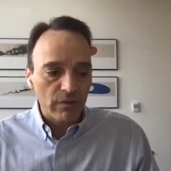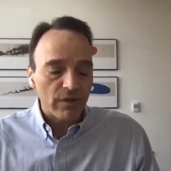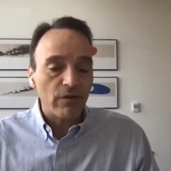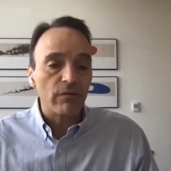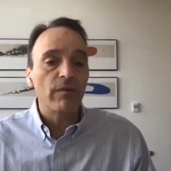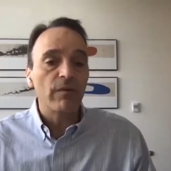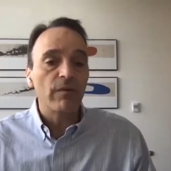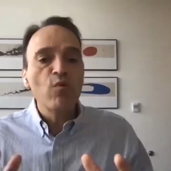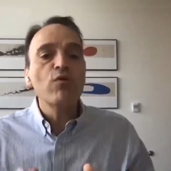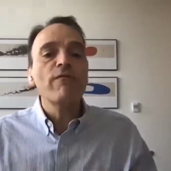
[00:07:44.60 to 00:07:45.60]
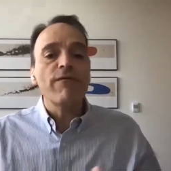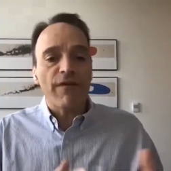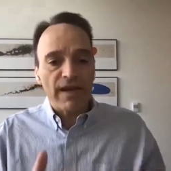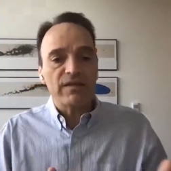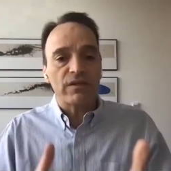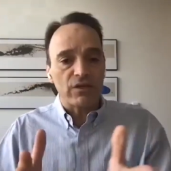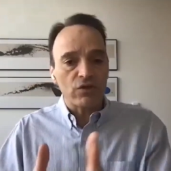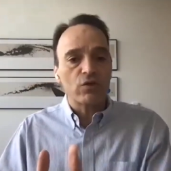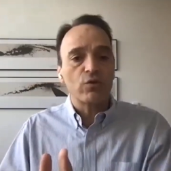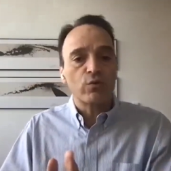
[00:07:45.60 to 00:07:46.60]
you know, moon
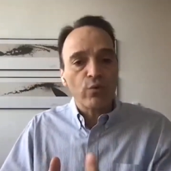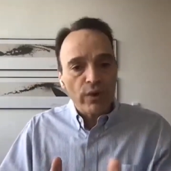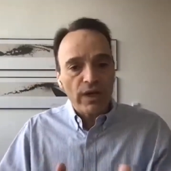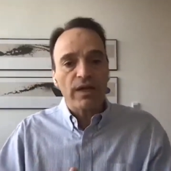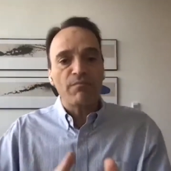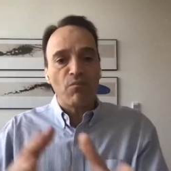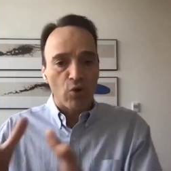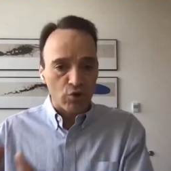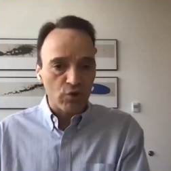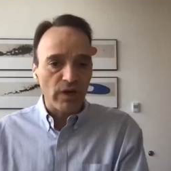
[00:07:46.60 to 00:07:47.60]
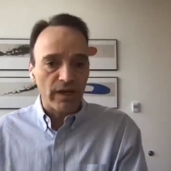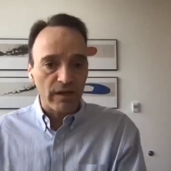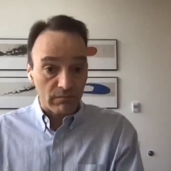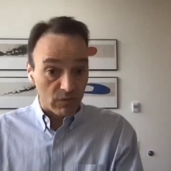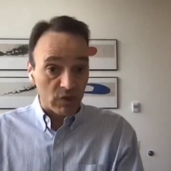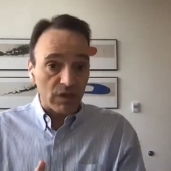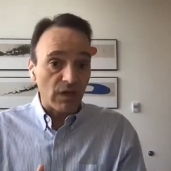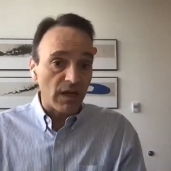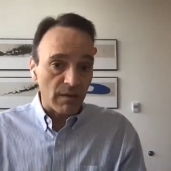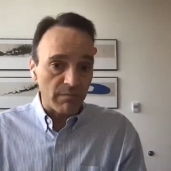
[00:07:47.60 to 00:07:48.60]
phases could really modulate
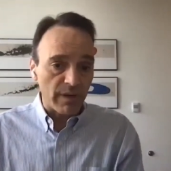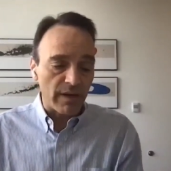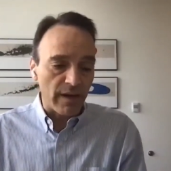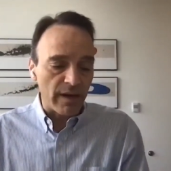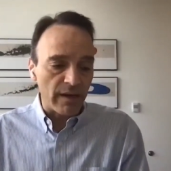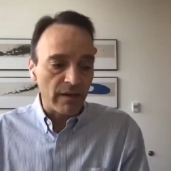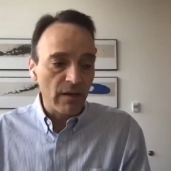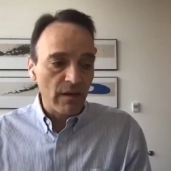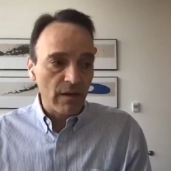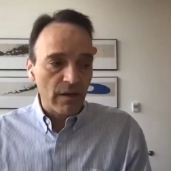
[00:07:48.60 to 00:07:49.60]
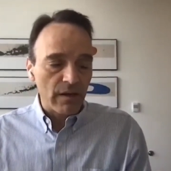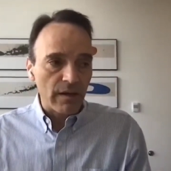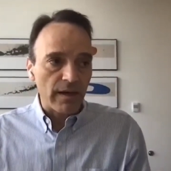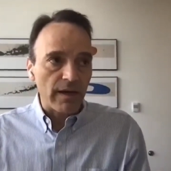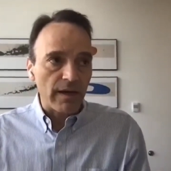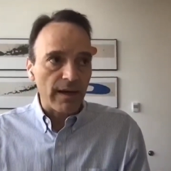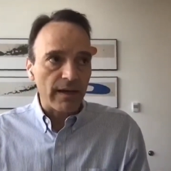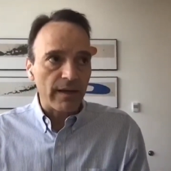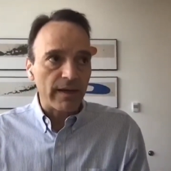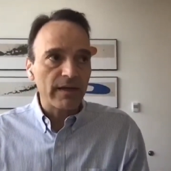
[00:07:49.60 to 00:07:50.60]
sleep. And uh,
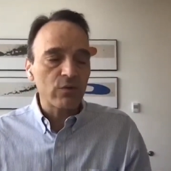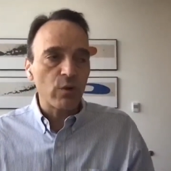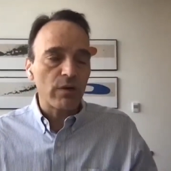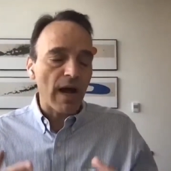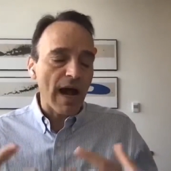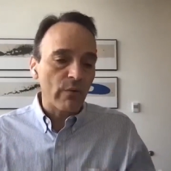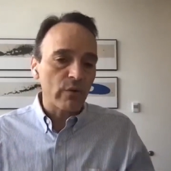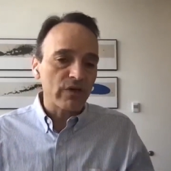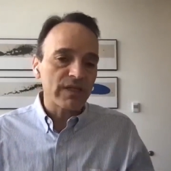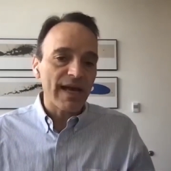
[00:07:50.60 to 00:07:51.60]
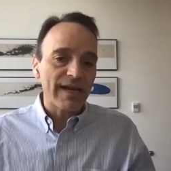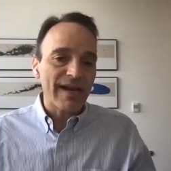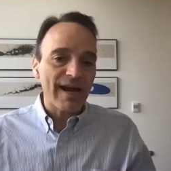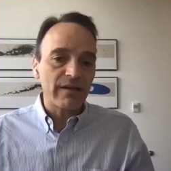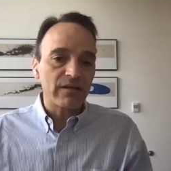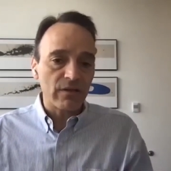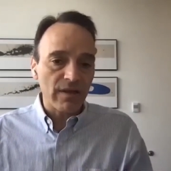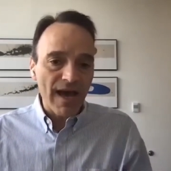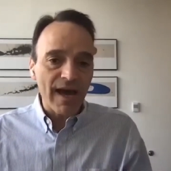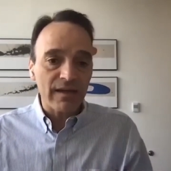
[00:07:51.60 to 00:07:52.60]
I guess what our study added to
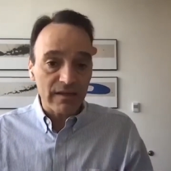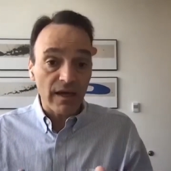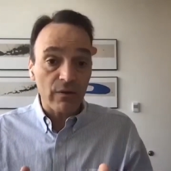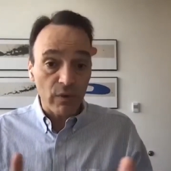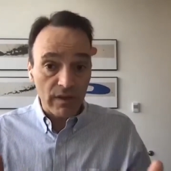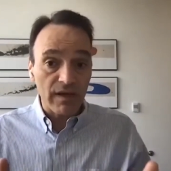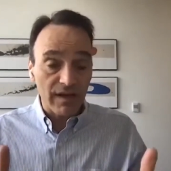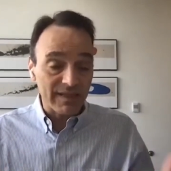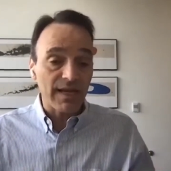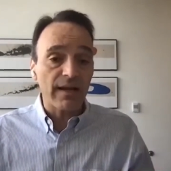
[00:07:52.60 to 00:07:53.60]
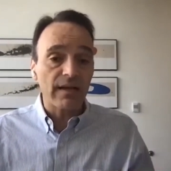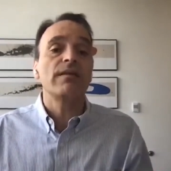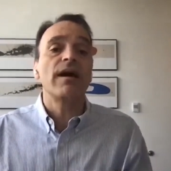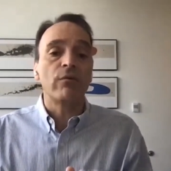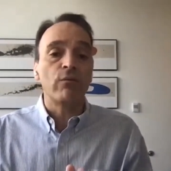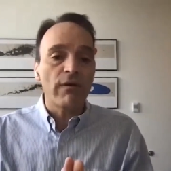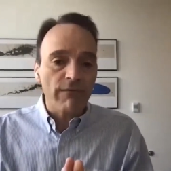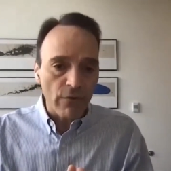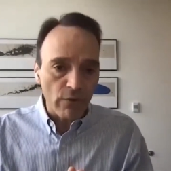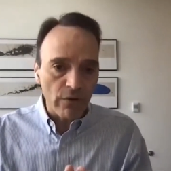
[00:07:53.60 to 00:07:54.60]
that is that we did exactly that. We
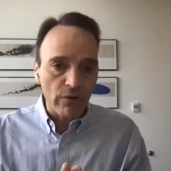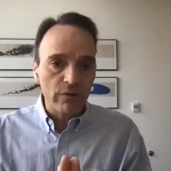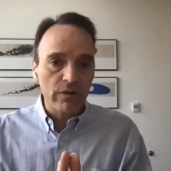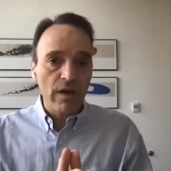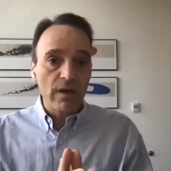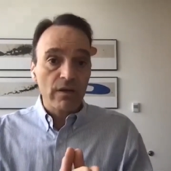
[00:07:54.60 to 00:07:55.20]
followed